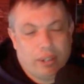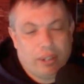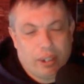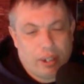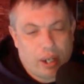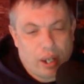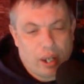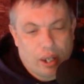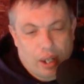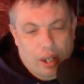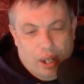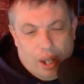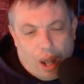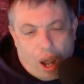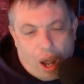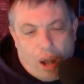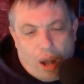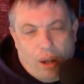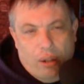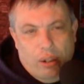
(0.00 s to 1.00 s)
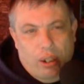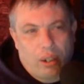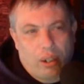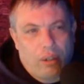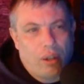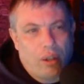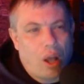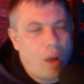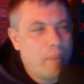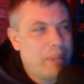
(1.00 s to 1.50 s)
and then
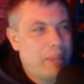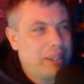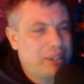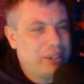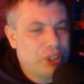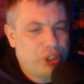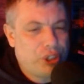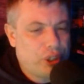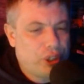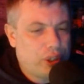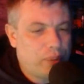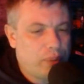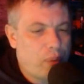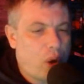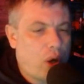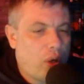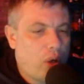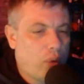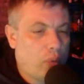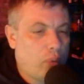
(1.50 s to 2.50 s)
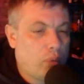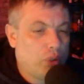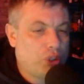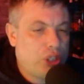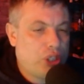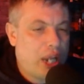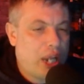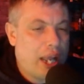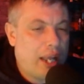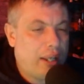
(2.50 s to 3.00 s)
I'll message you tomorrow and we'll
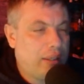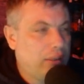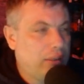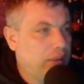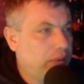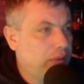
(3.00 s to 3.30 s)
chat.